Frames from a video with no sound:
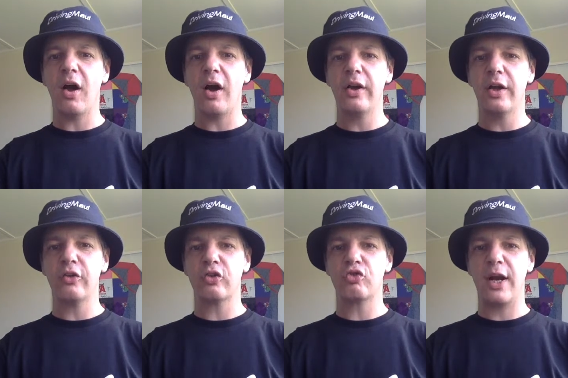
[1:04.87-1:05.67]
Ireland hosts
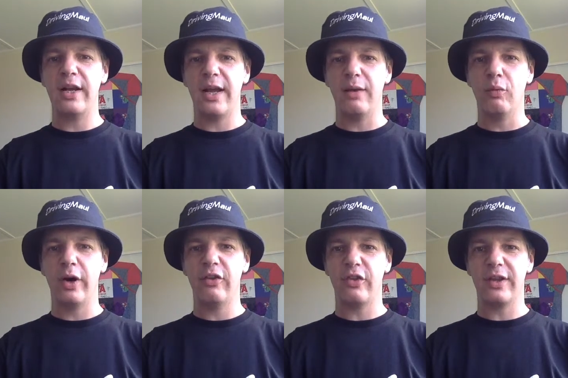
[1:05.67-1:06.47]
Australia in what
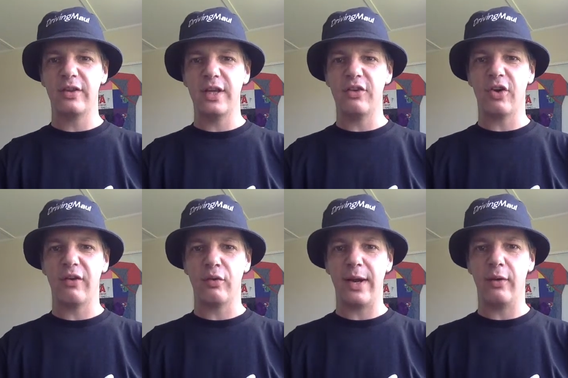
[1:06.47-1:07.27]
is the tie of
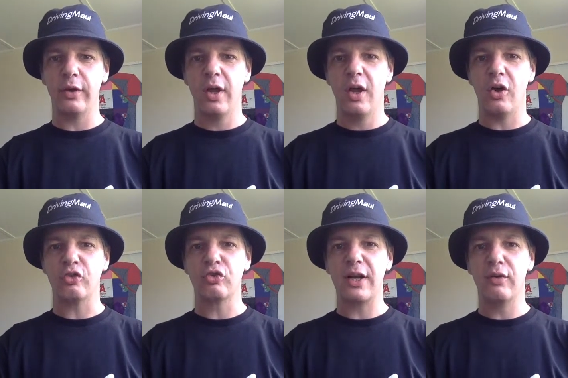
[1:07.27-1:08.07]
the round.
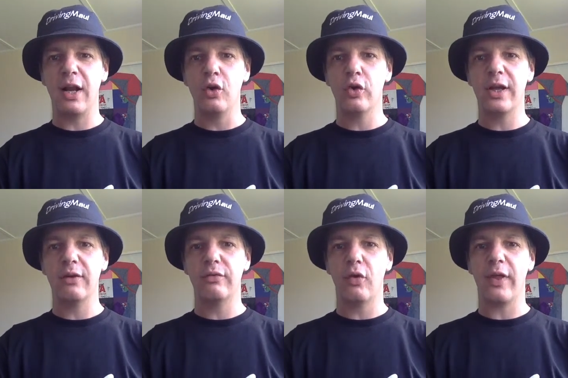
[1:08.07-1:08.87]
Australia really looking
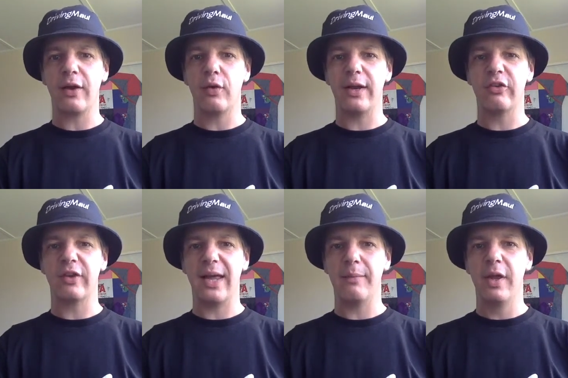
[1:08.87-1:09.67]
for that Grand
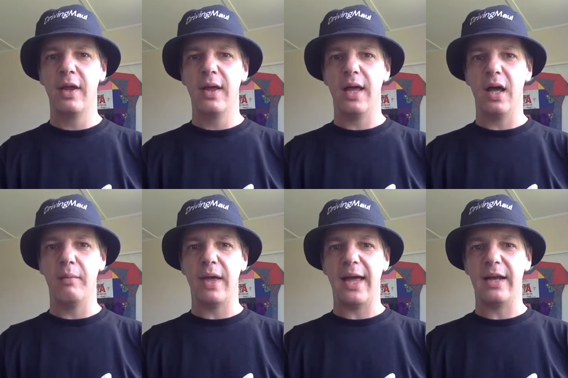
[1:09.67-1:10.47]
Slam,
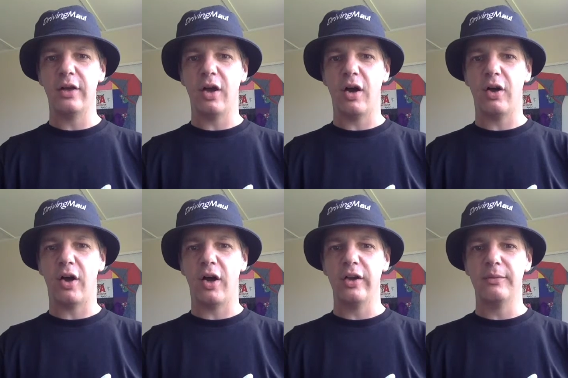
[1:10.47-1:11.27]
and are
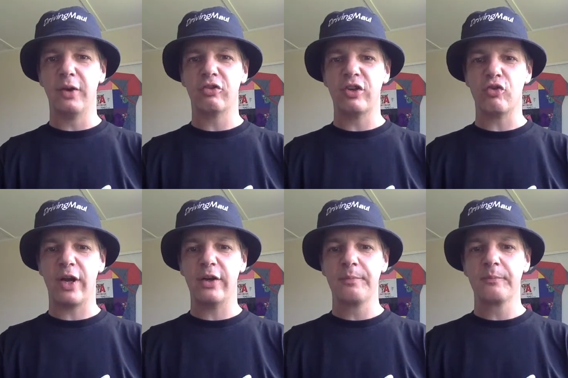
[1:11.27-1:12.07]
Ireland emotionally
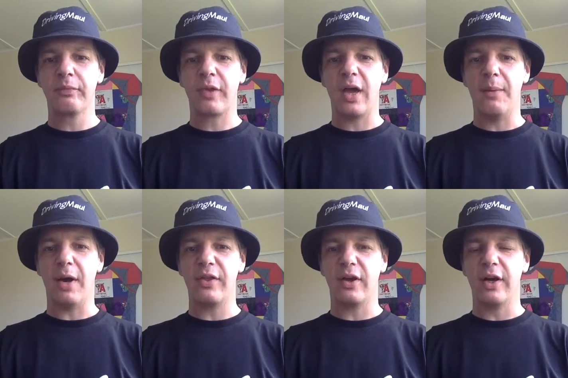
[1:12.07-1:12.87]
drained?
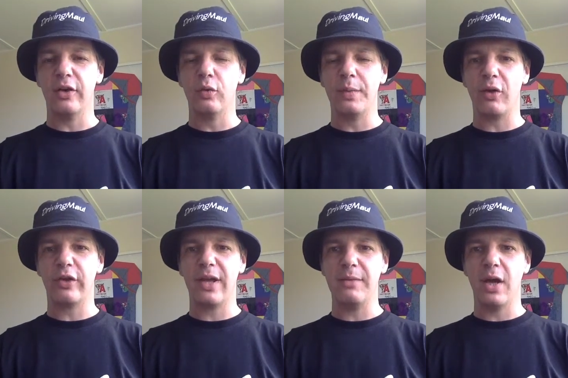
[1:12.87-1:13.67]
I think Ireland will be able to
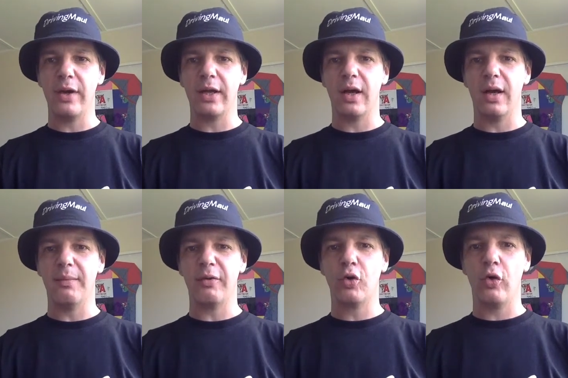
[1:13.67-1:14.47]
keep going.
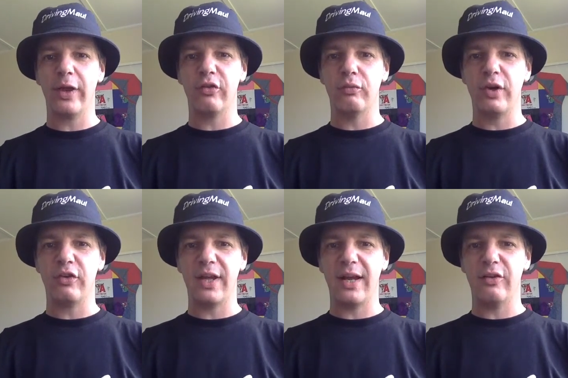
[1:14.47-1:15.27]
I've called against them
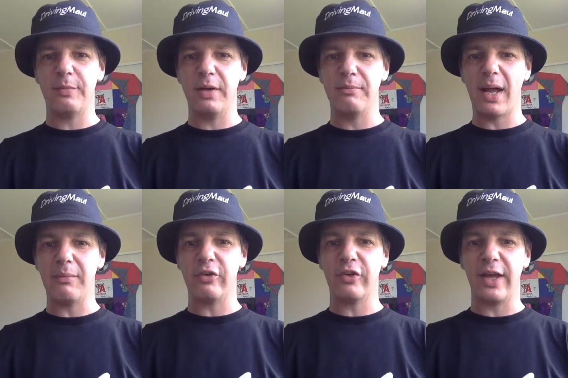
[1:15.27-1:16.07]
recently and it's been a bad
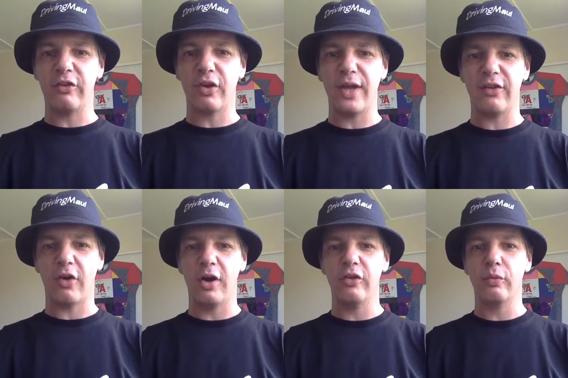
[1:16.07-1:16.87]
mistake, so yes,
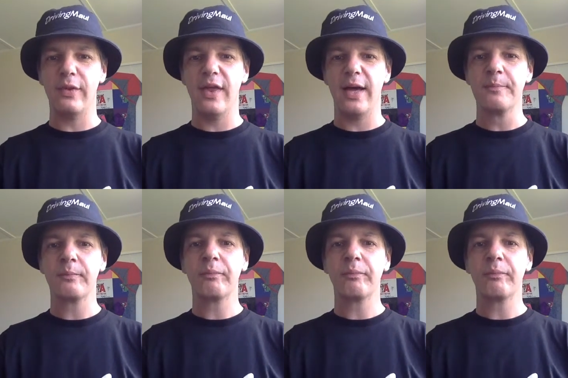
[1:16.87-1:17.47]
Ireland to win there.